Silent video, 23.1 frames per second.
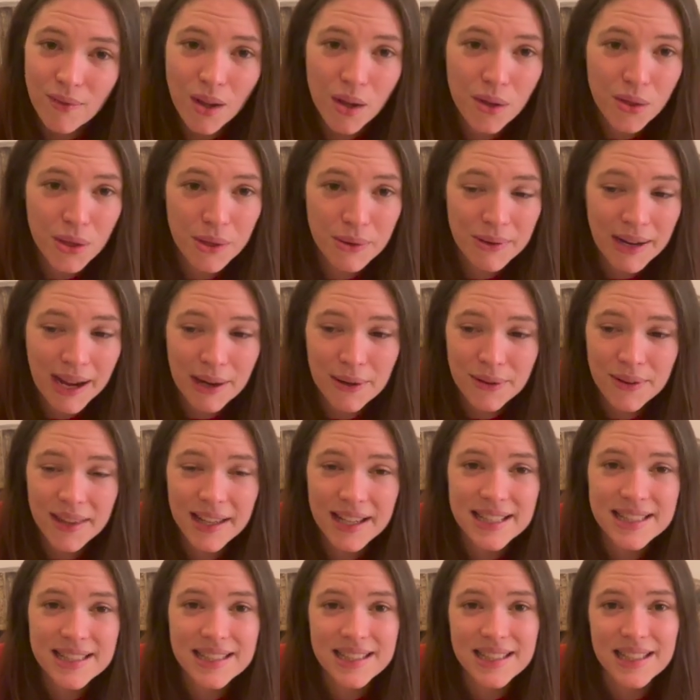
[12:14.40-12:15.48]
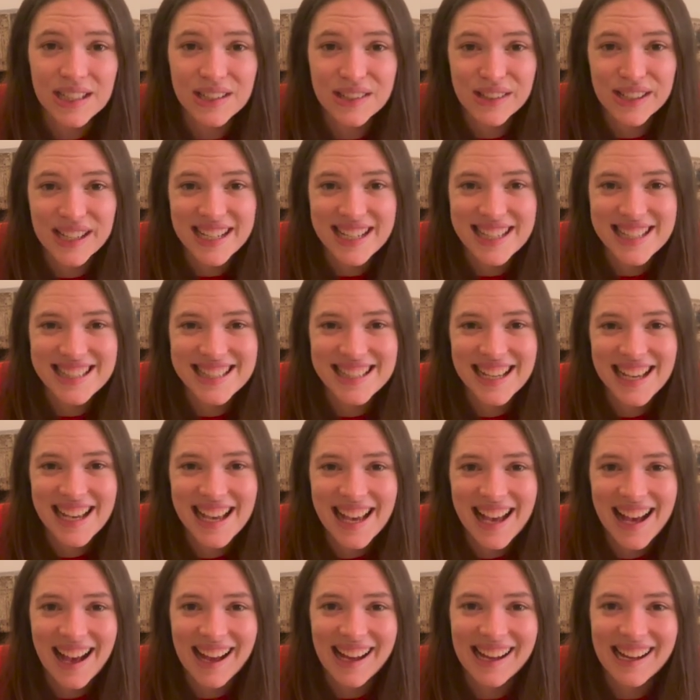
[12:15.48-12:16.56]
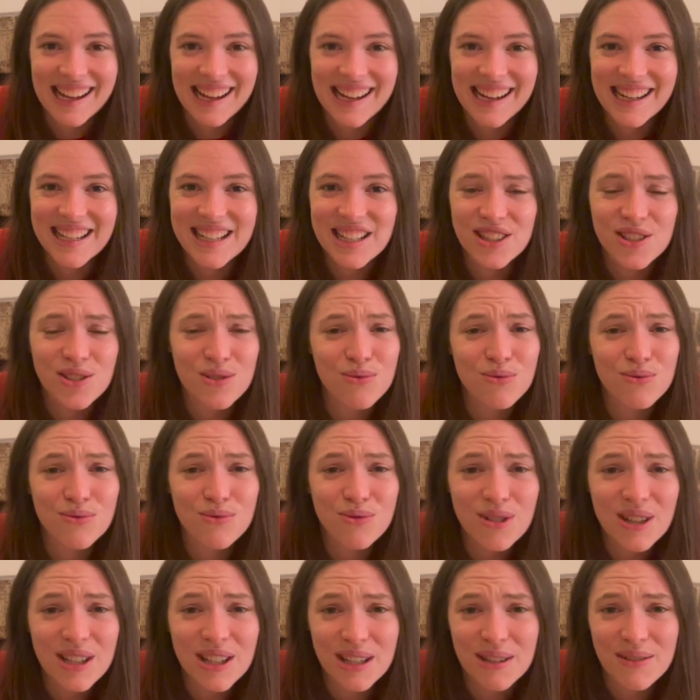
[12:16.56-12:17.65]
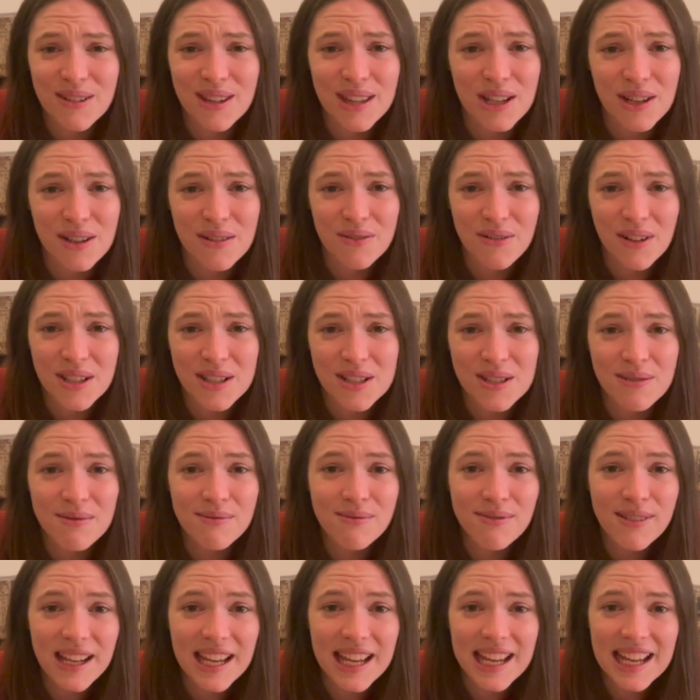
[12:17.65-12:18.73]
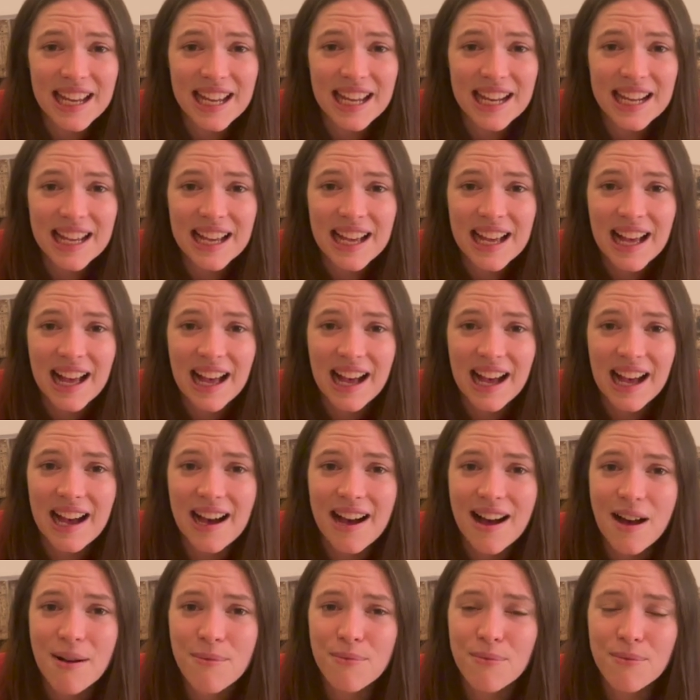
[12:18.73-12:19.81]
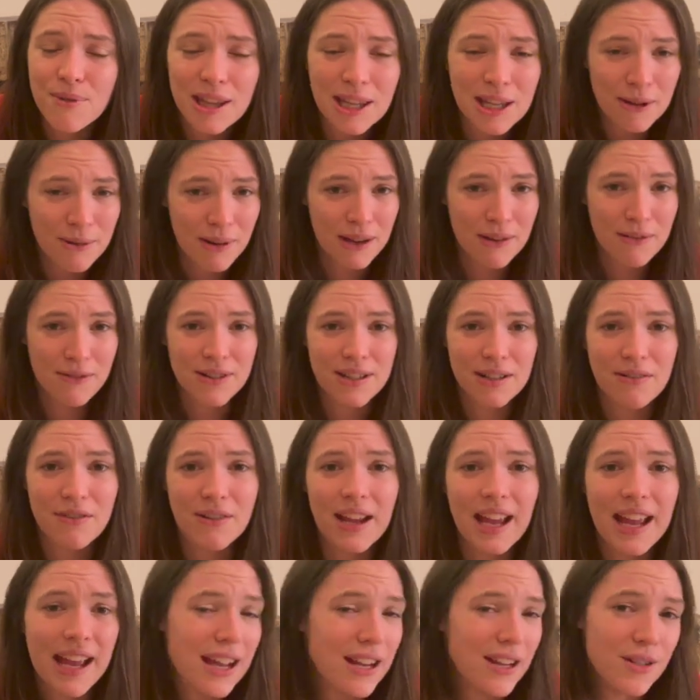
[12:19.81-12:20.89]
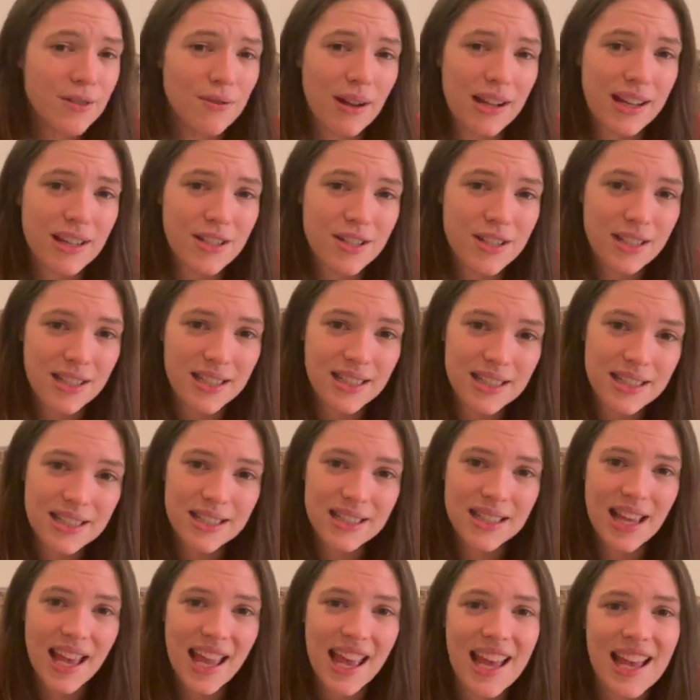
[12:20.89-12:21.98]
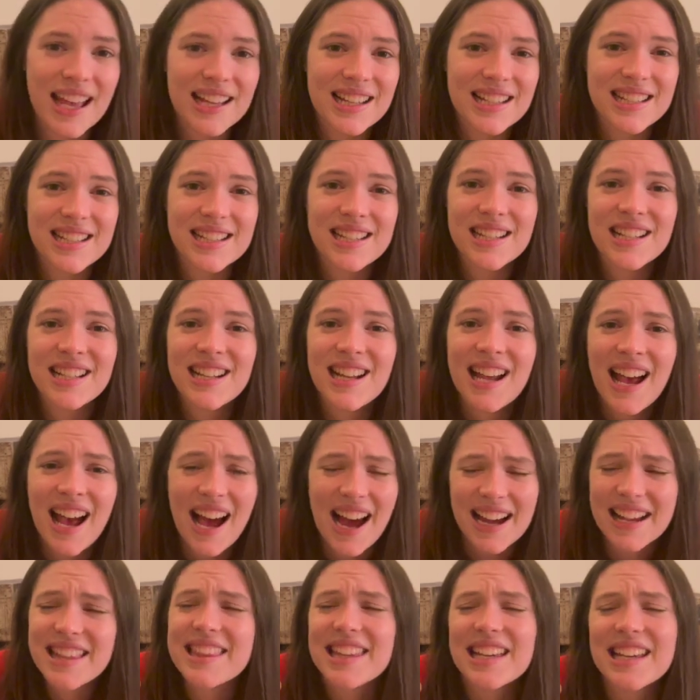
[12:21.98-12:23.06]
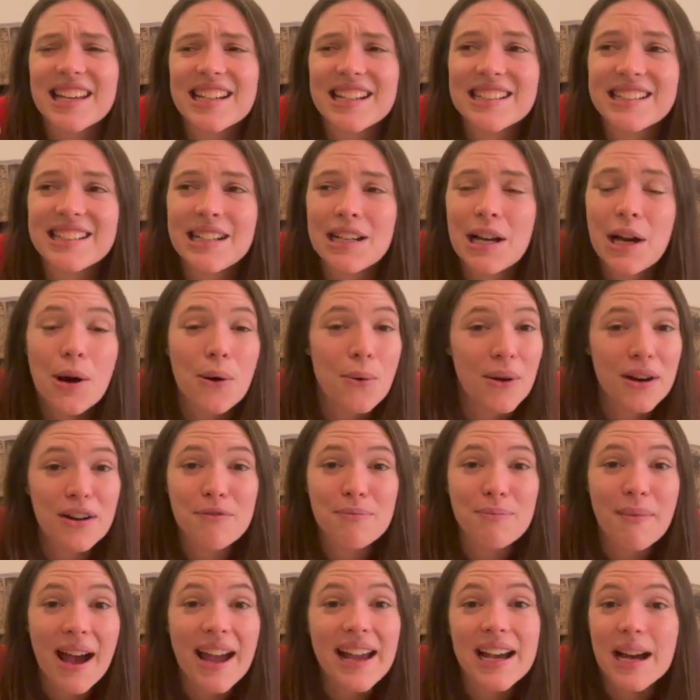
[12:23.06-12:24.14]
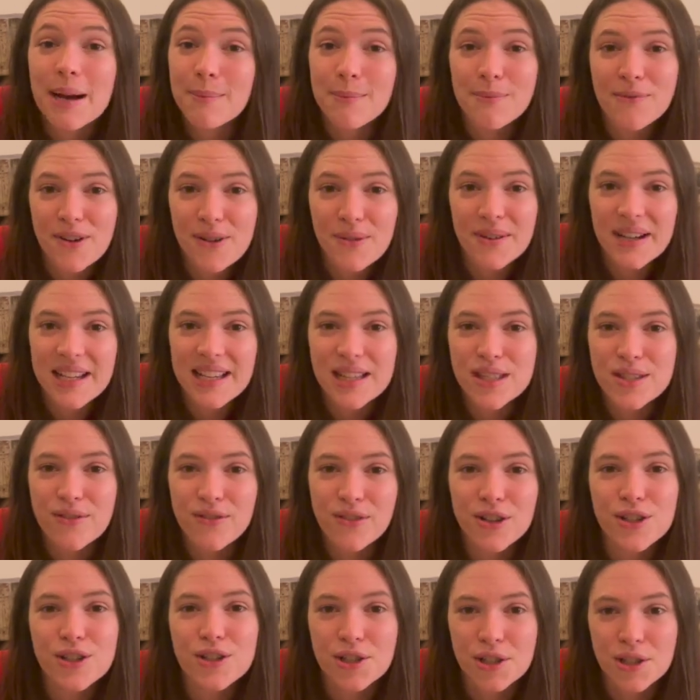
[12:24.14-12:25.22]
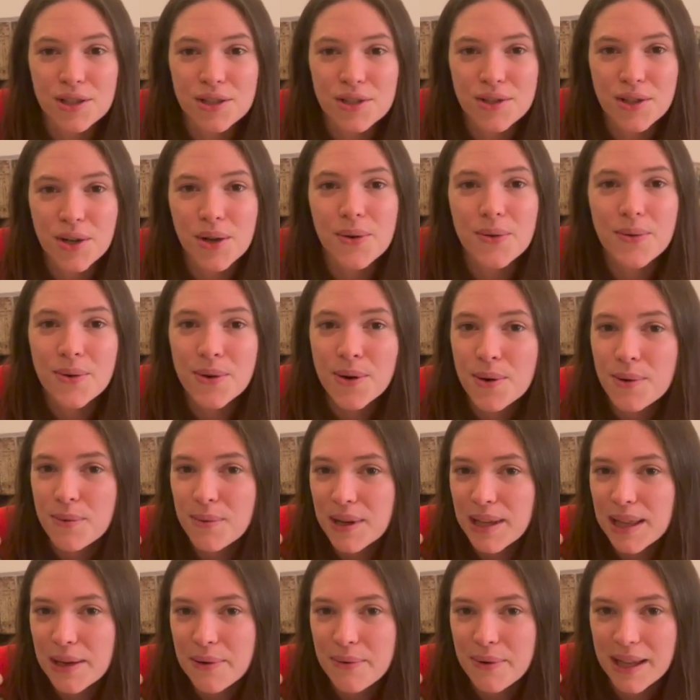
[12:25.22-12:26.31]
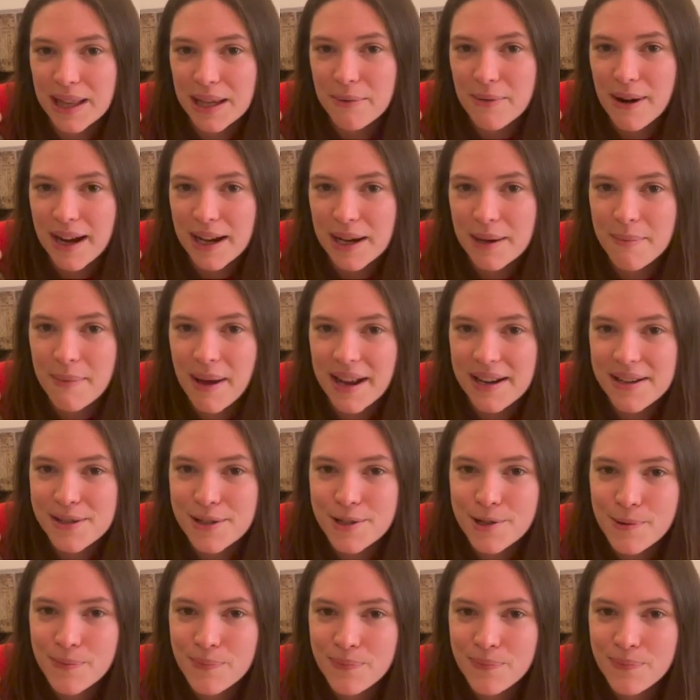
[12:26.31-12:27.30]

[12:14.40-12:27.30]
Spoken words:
throughout this series. It's really good fun to read, really great for different age ranges, and I think one of my comfort reads for sure, so really recommend.